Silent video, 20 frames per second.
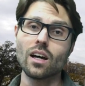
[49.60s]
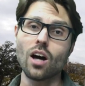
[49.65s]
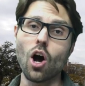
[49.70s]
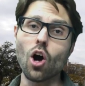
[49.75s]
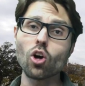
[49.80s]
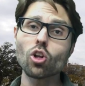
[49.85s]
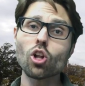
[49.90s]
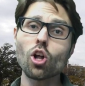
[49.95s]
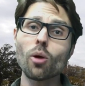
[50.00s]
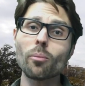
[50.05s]

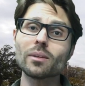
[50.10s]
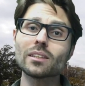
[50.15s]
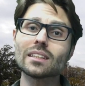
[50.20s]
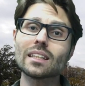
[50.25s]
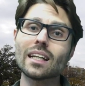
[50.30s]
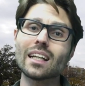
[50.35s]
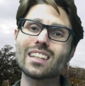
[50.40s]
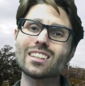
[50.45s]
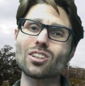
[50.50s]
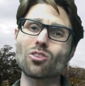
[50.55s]
Oklahoma
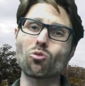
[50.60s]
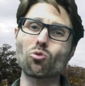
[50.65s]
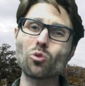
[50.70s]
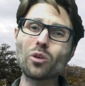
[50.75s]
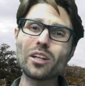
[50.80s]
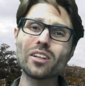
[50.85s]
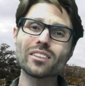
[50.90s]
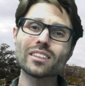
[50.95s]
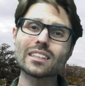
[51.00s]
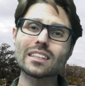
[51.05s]
City is a
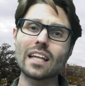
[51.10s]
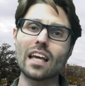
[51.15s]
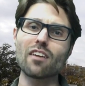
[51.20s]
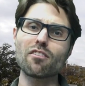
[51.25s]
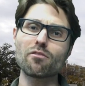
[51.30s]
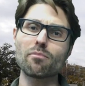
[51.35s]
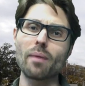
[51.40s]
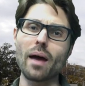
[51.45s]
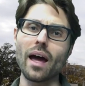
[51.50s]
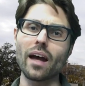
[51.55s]
real
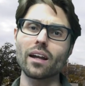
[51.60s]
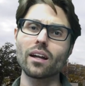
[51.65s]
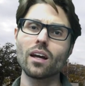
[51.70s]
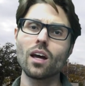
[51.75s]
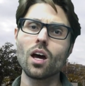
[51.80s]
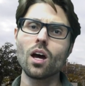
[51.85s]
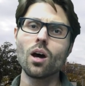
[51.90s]
safe bet.